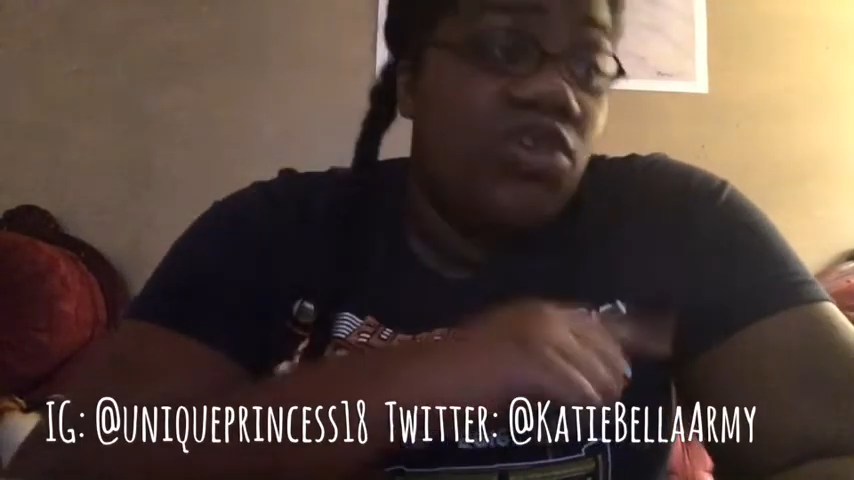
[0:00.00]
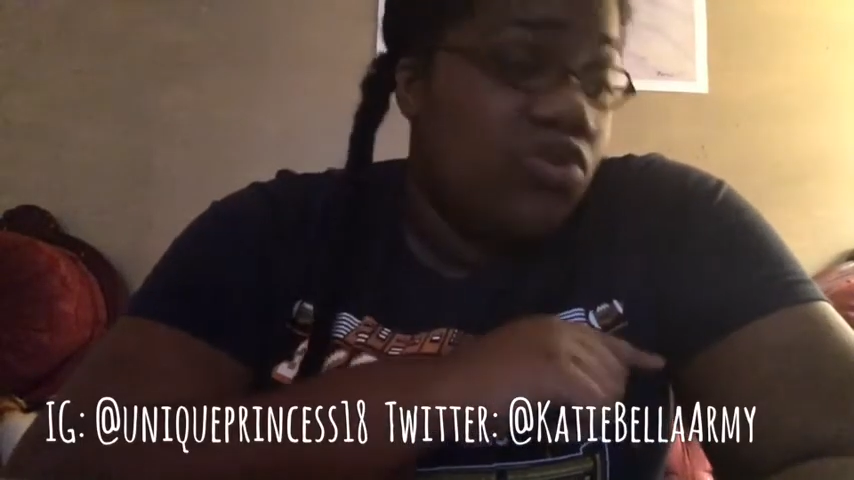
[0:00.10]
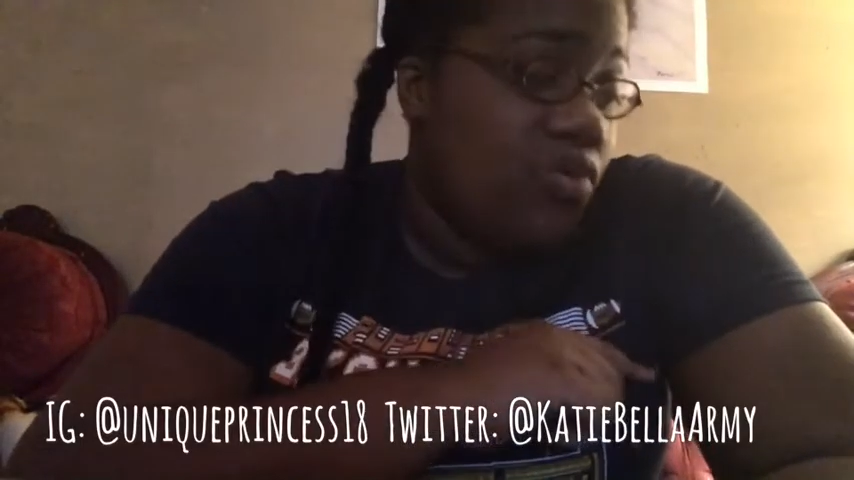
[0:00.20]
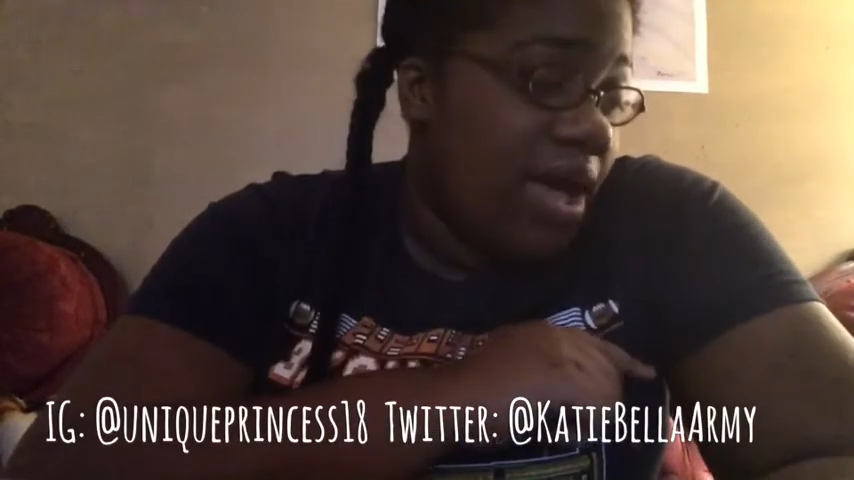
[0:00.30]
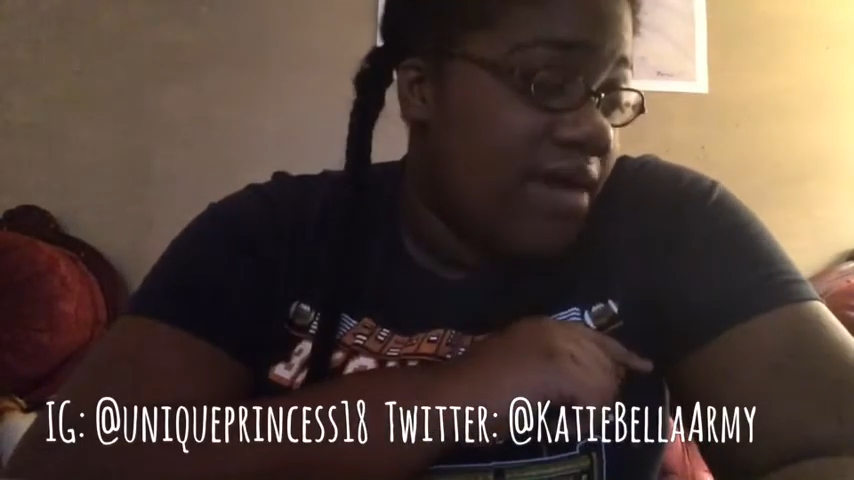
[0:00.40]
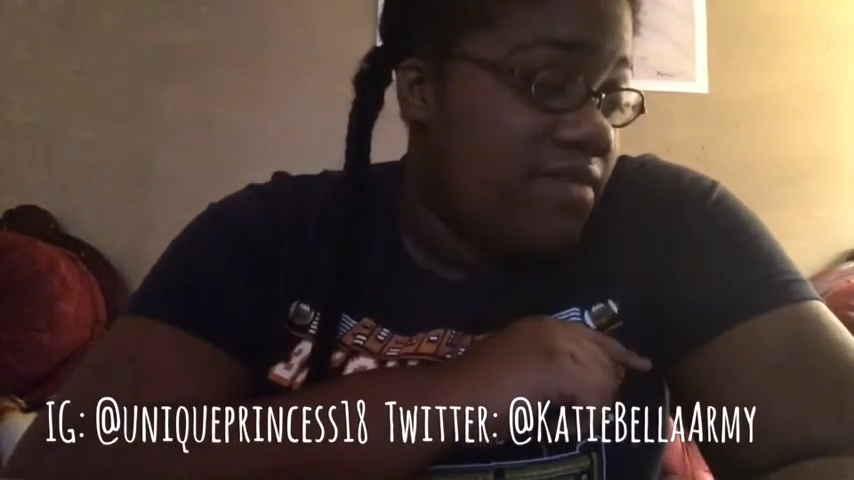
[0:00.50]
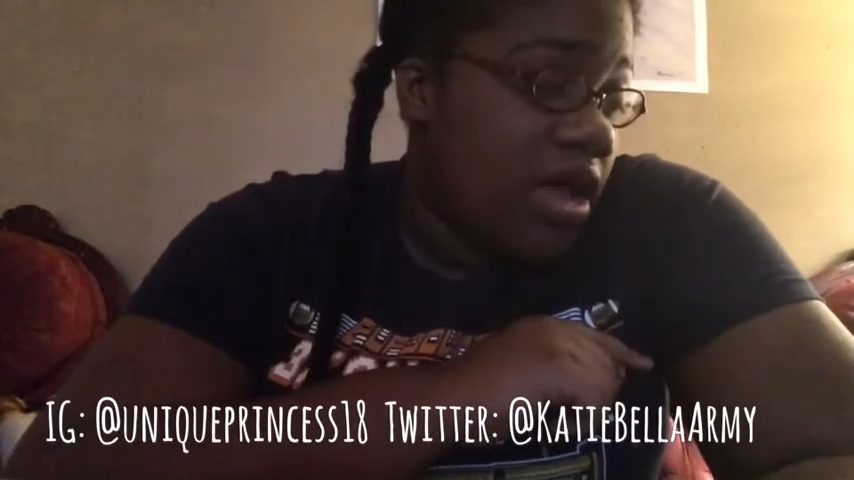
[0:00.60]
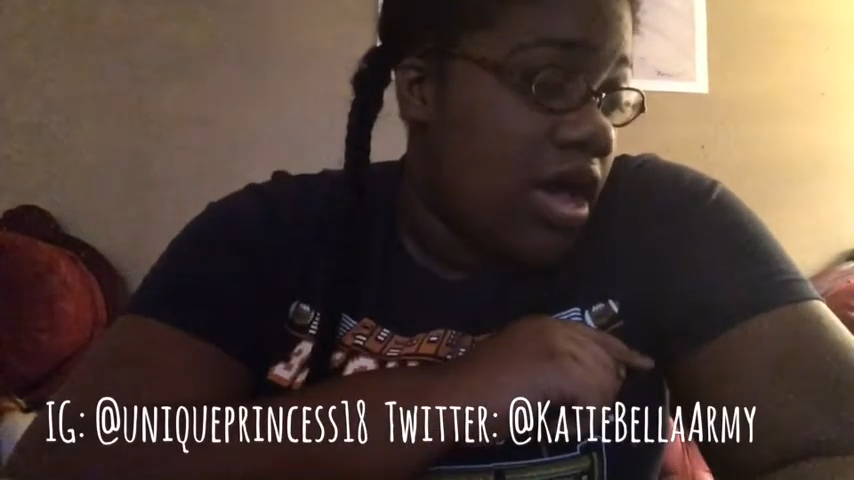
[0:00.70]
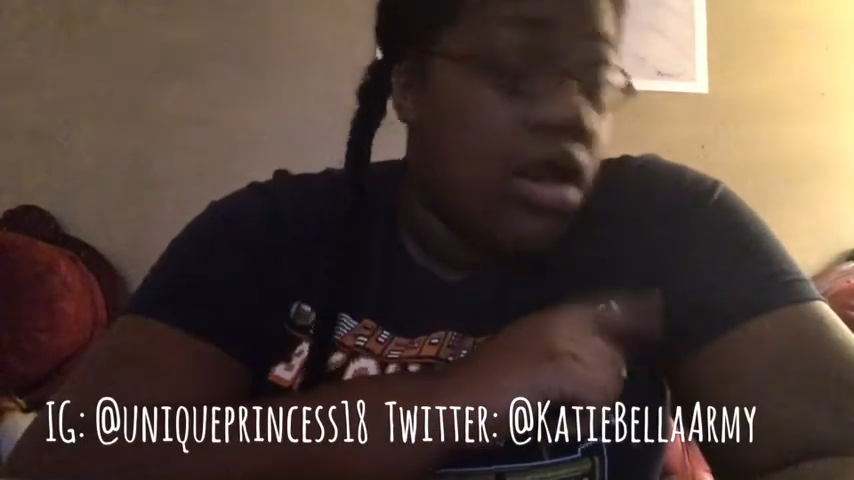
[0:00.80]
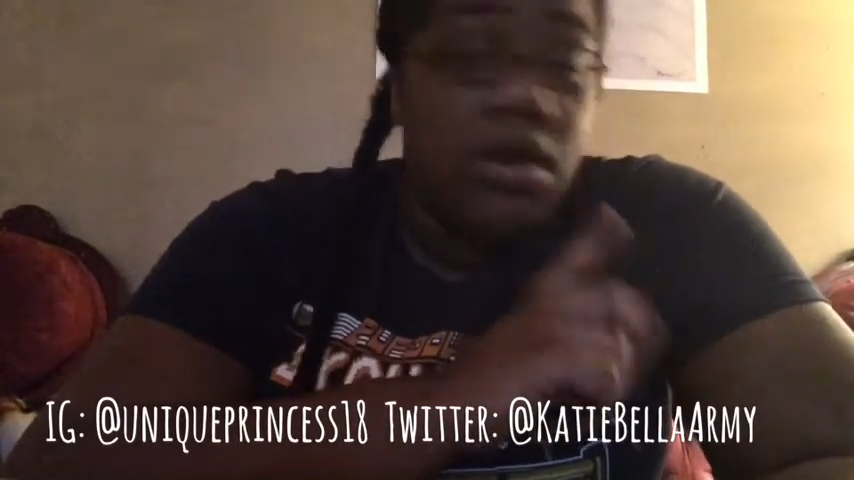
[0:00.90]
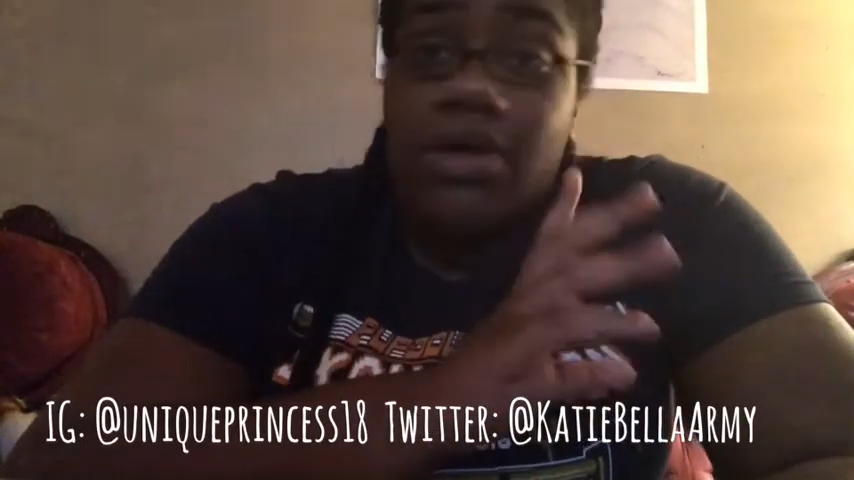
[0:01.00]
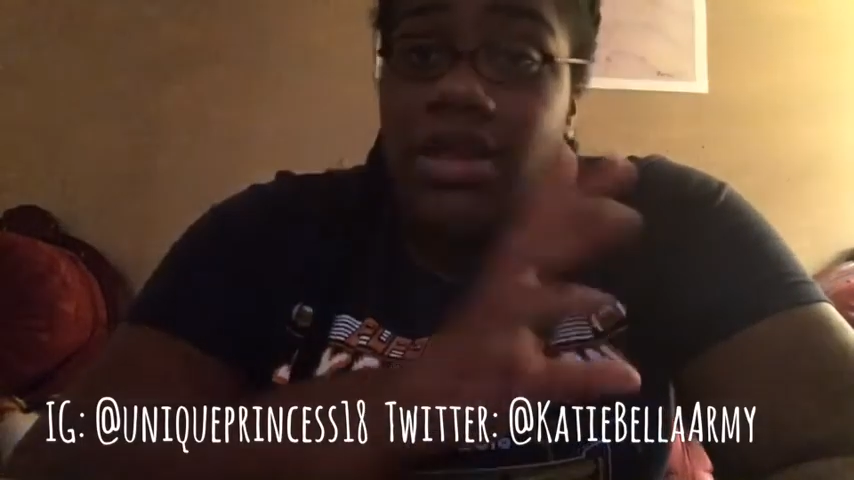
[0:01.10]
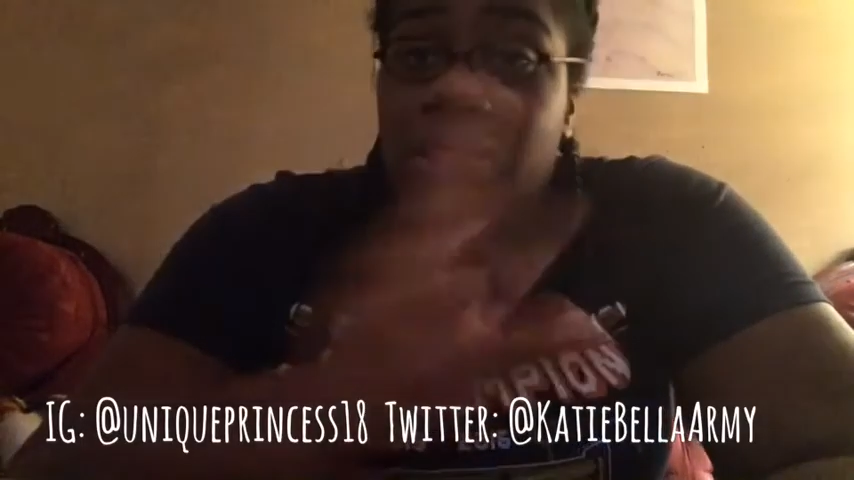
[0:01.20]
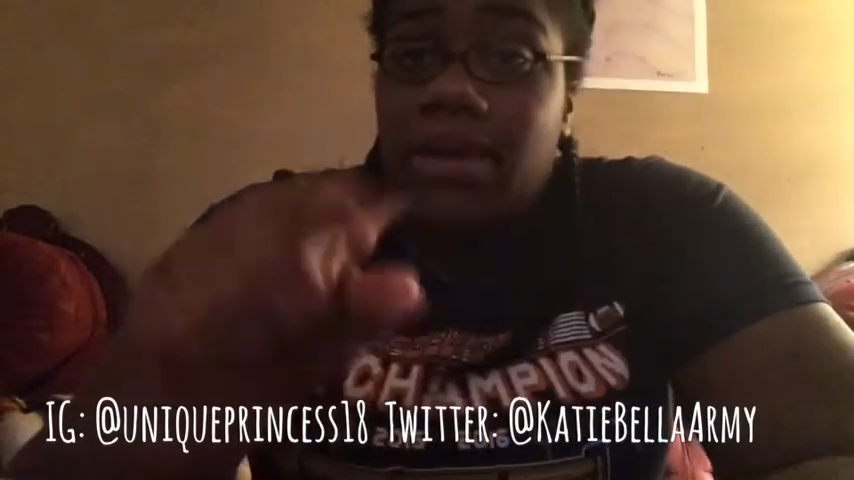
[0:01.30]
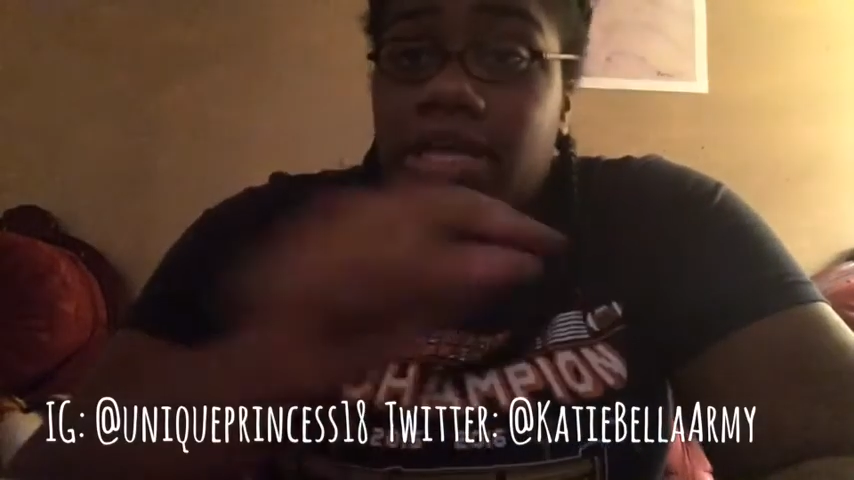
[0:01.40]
you have not already,